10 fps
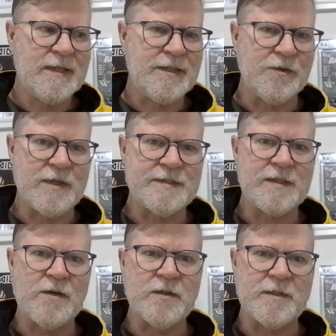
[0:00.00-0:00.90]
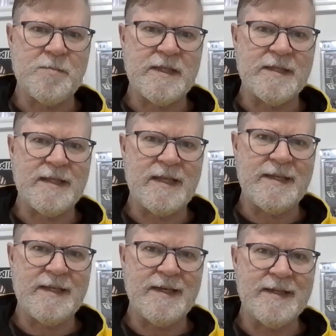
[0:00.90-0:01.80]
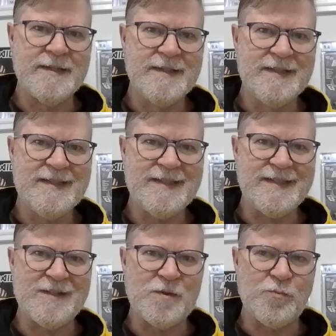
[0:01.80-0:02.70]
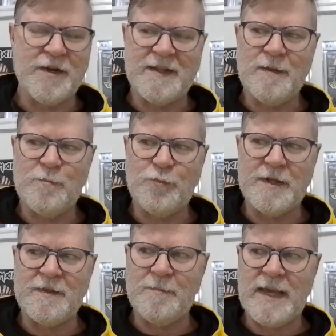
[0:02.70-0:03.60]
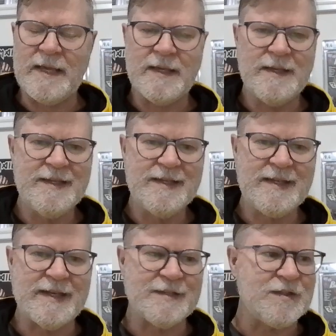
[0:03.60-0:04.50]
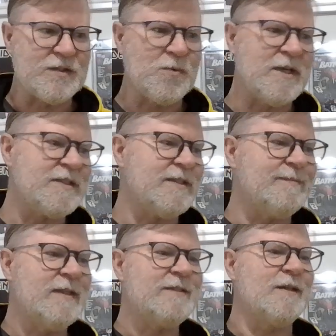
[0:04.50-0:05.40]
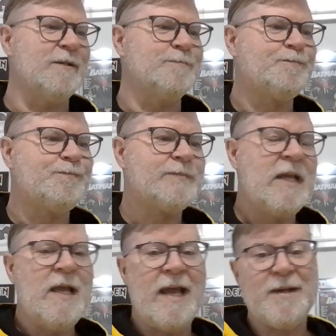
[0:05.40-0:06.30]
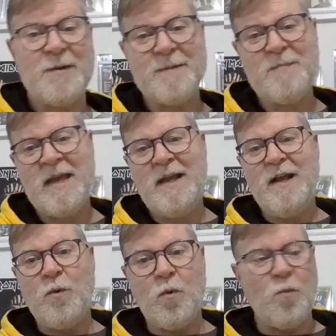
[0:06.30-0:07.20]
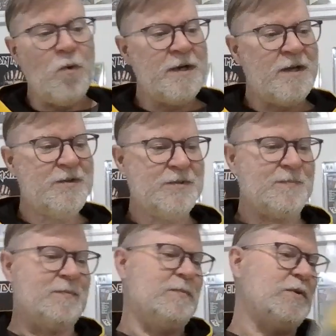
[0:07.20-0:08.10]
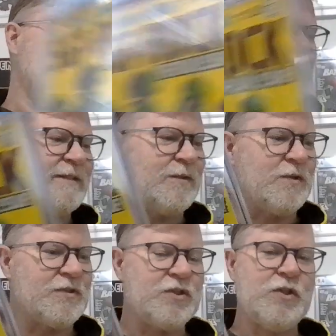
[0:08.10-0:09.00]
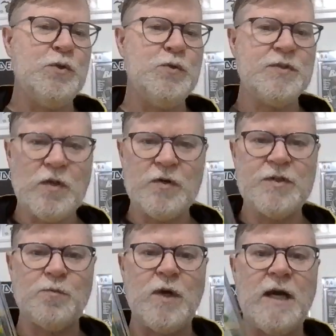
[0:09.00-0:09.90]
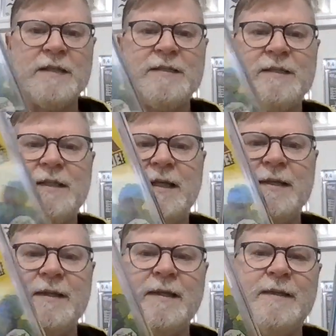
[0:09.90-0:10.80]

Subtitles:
necessarily being a break the bank kind of situation. So anyway, one other little fact. So there's two Sergeant Rocks in